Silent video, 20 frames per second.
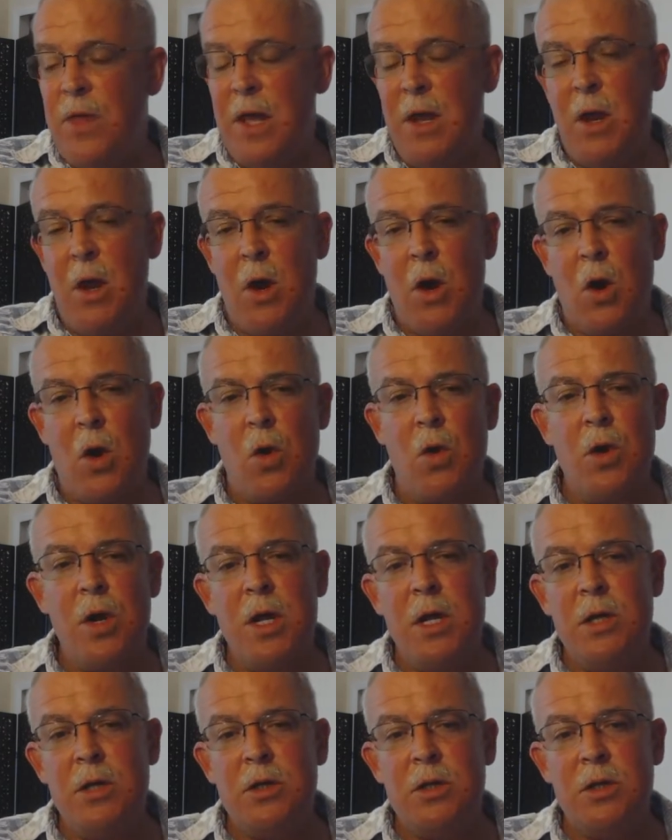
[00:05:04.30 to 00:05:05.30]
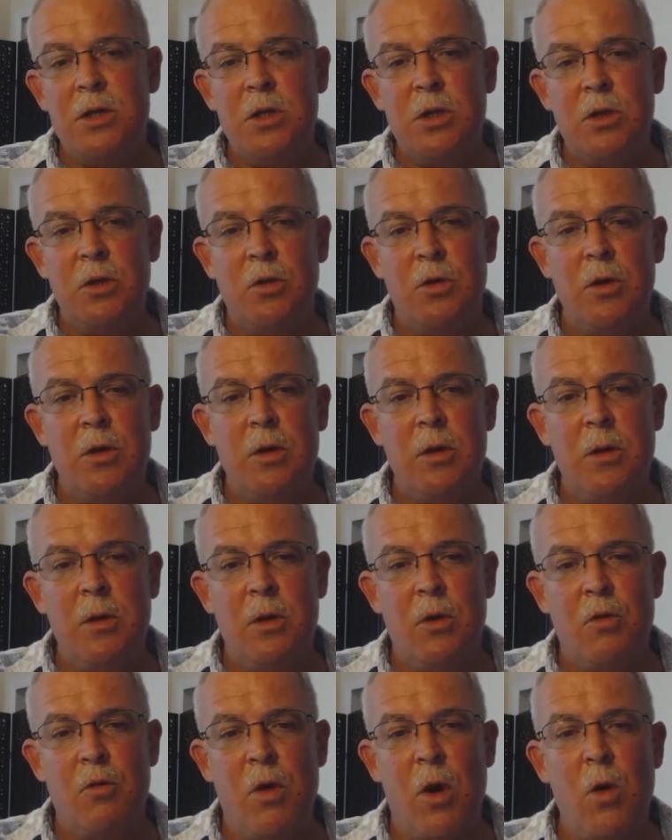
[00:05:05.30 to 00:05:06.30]
the earnings
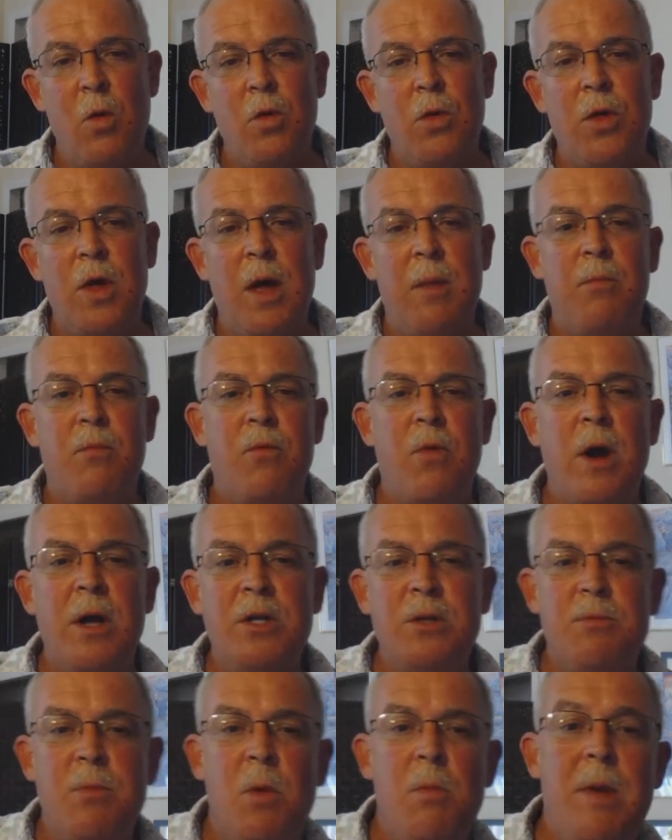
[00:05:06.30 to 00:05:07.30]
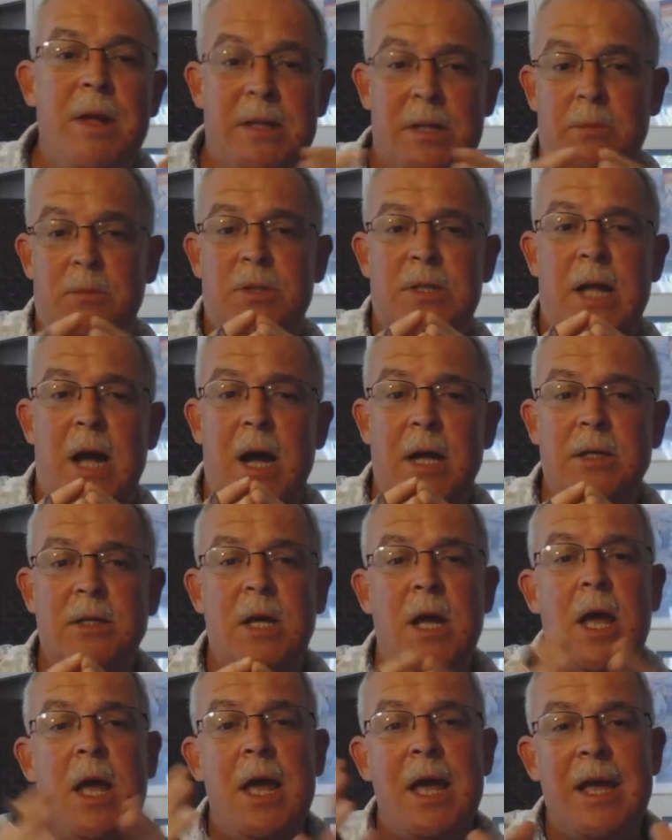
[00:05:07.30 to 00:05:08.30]
growth and price momentum stocks.
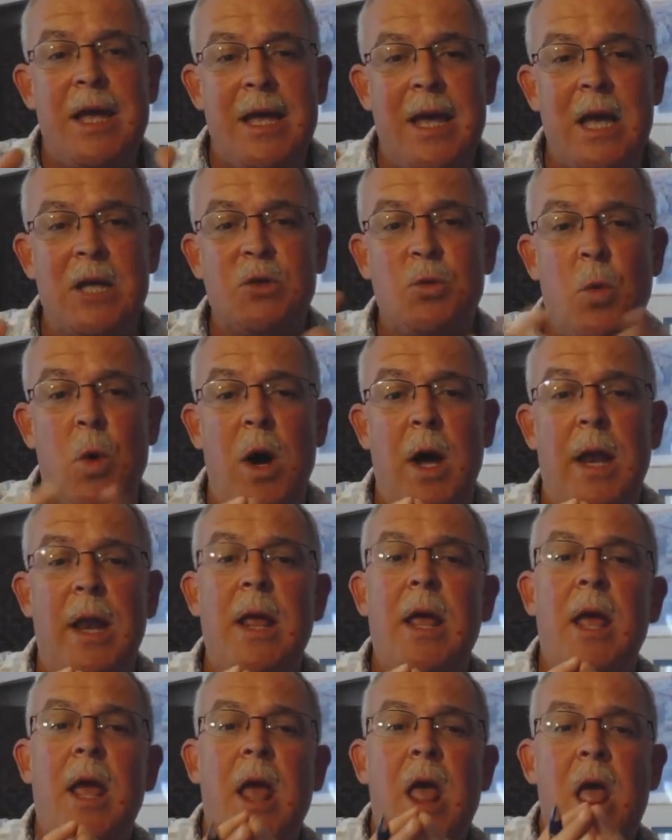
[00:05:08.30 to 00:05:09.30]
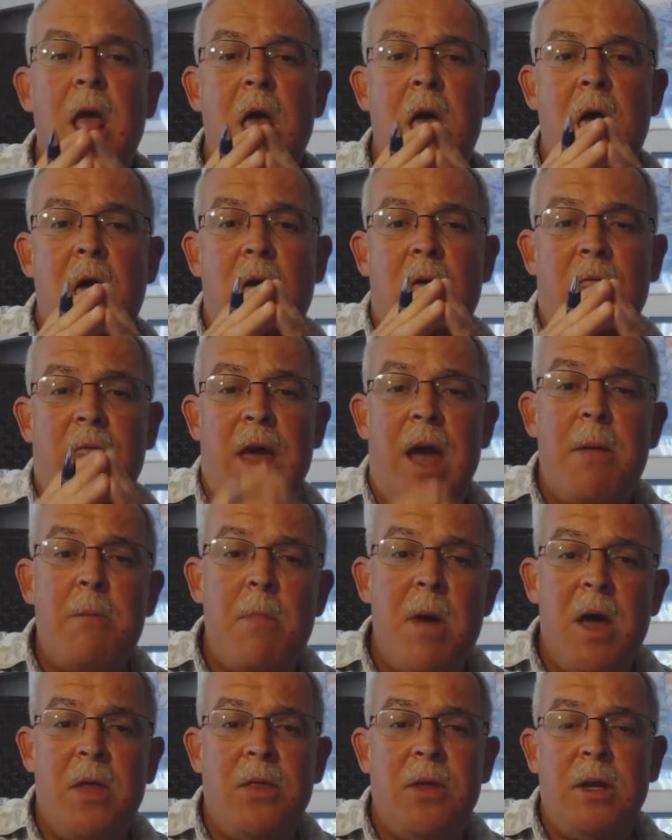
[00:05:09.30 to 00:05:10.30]
Guess what? That
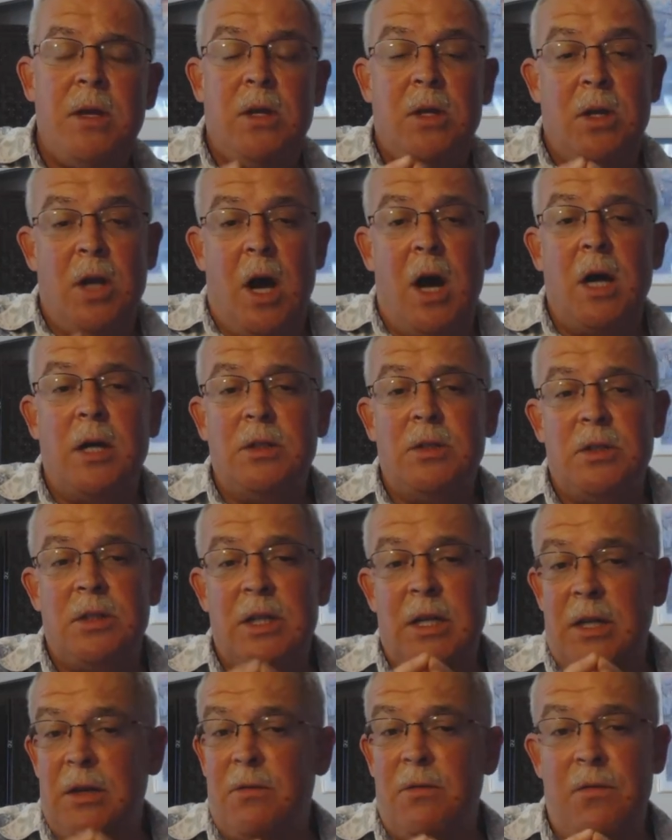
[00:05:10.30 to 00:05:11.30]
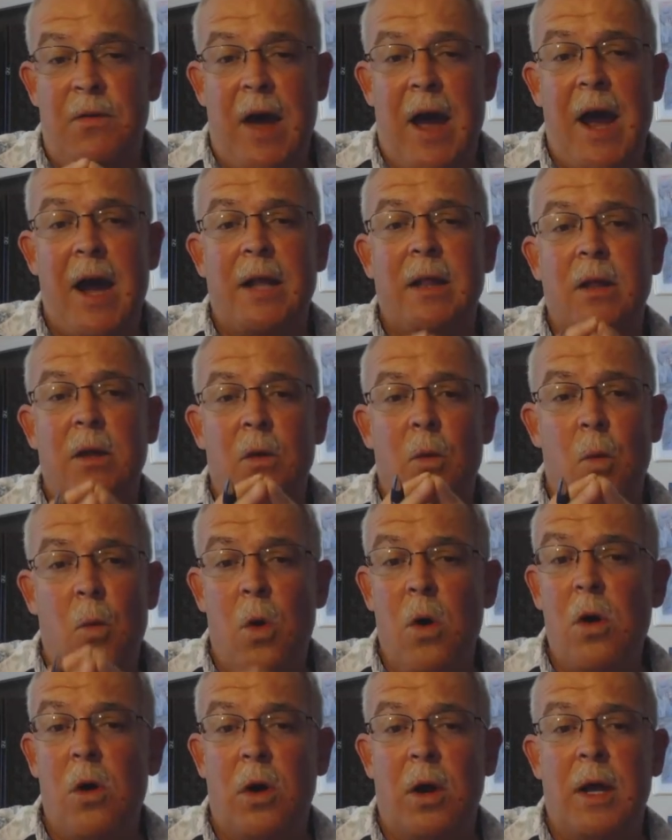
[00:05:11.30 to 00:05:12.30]
method does, in fact,
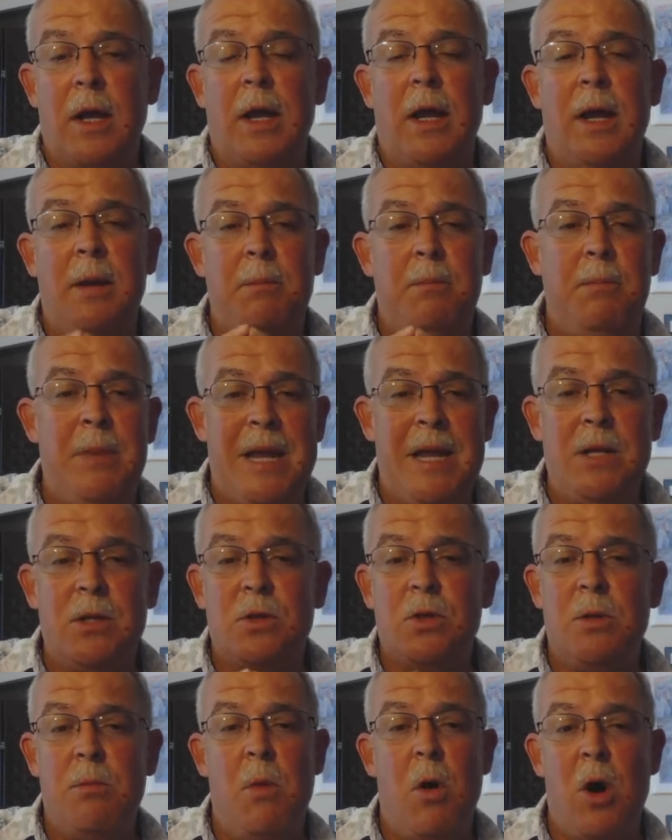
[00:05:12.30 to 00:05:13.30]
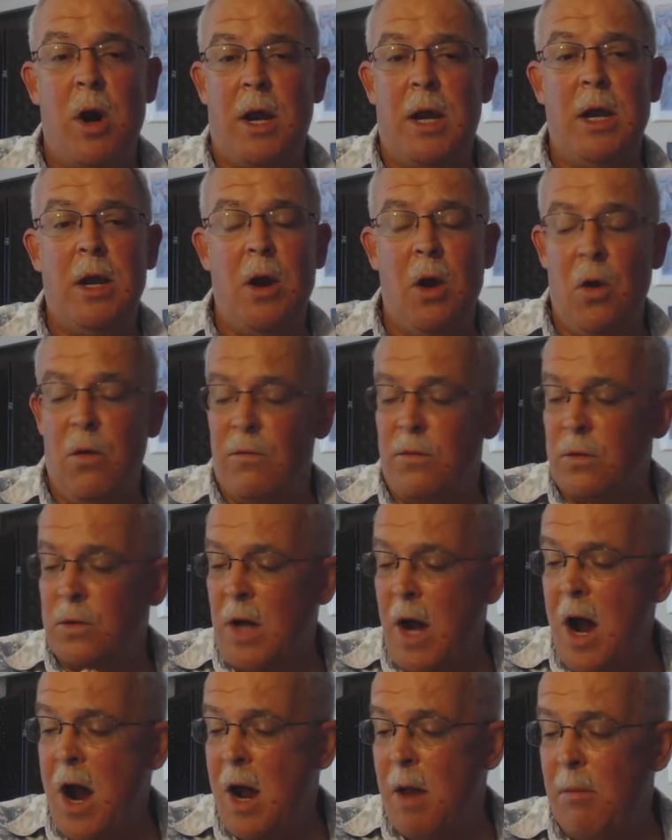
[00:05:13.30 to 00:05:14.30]
work. It beats the market over
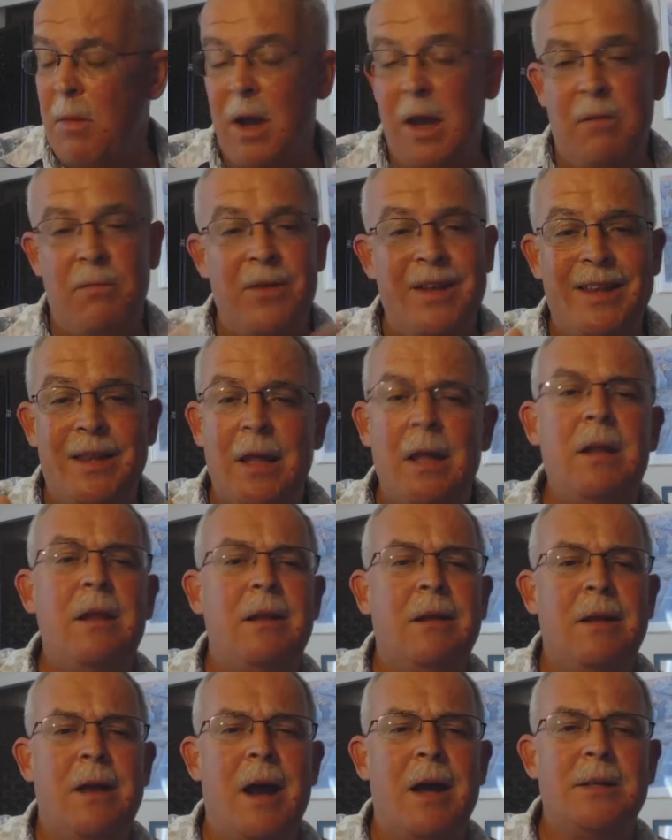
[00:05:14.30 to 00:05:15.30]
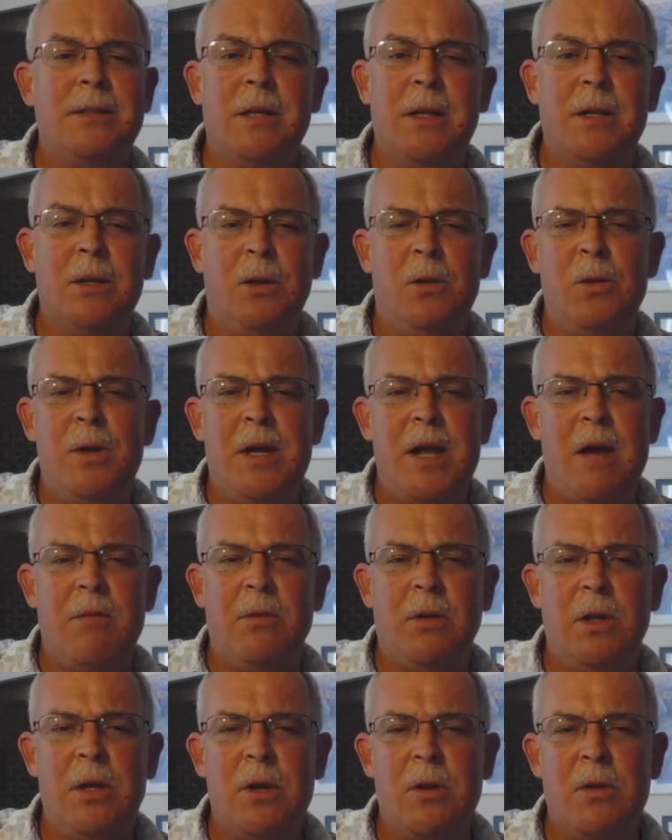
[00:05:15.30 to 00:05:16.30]
time. If it didn't, guys like Louis
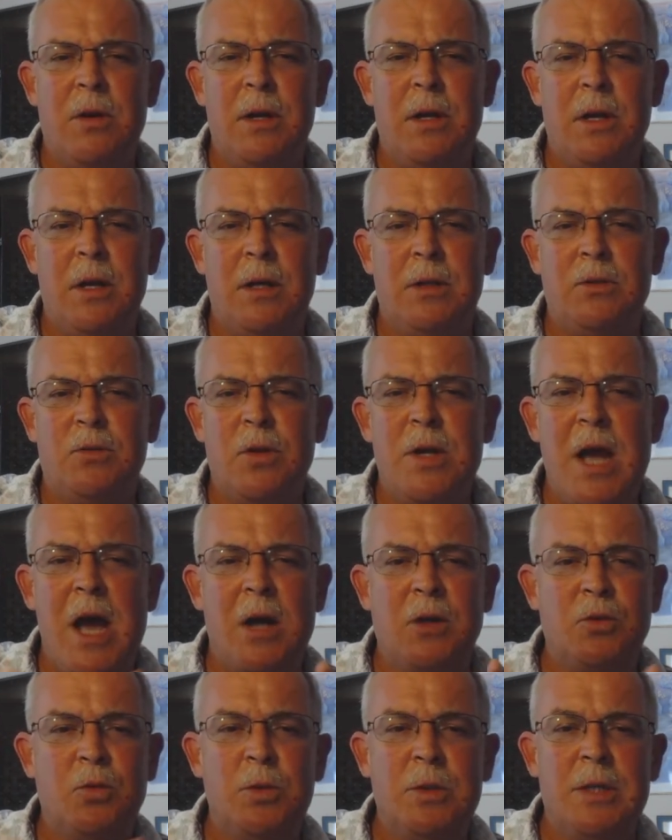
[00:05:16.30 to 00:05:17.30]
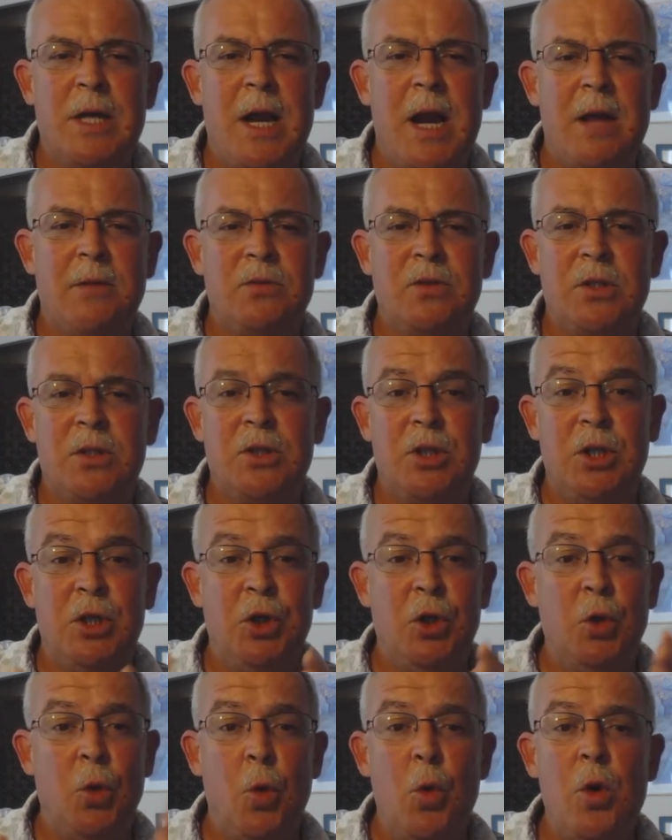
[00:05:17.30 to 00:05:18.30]
Navellier and Driehaus would not have such
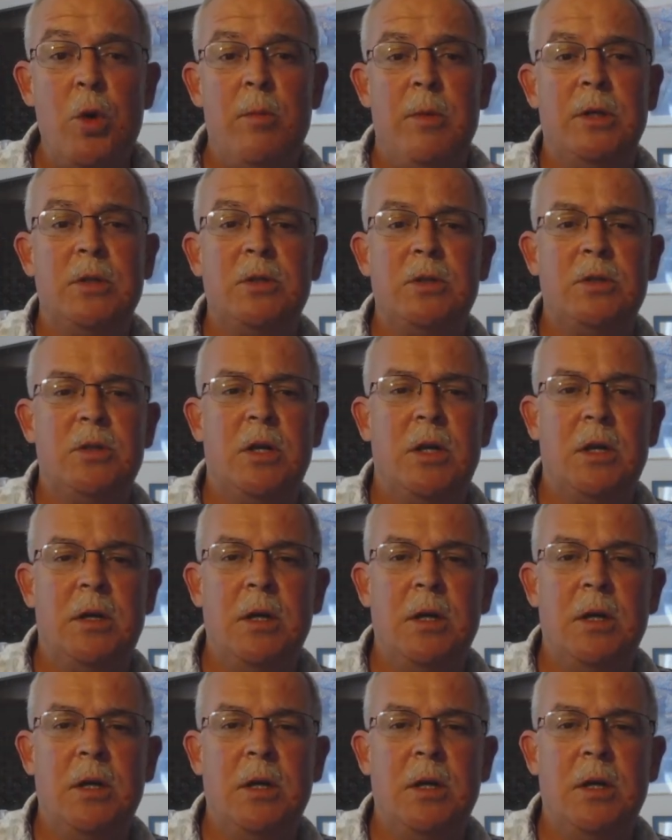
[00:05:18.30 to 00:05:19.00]
enormous,